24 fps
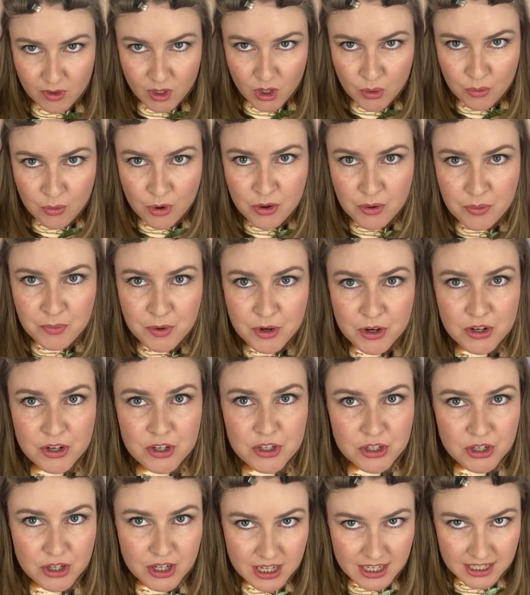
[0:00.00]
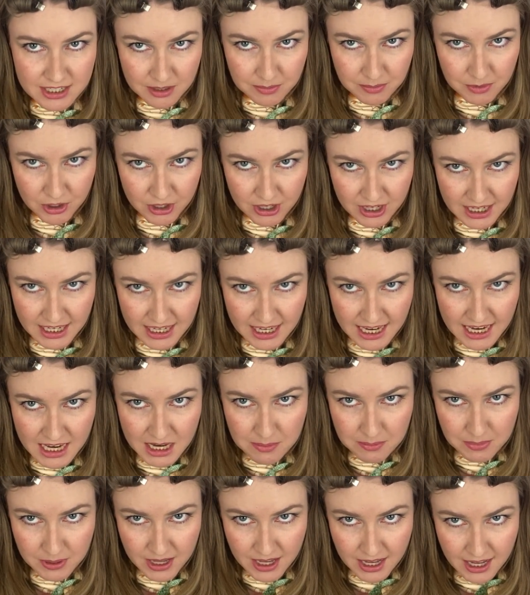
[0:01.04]
What I'm going to do is I'm going to
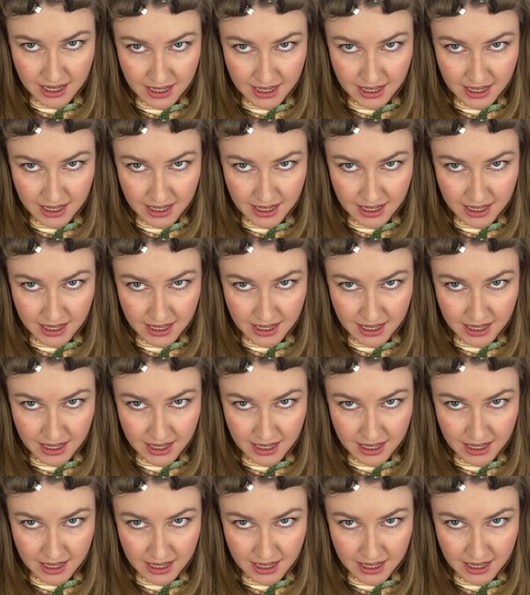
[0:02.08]
keep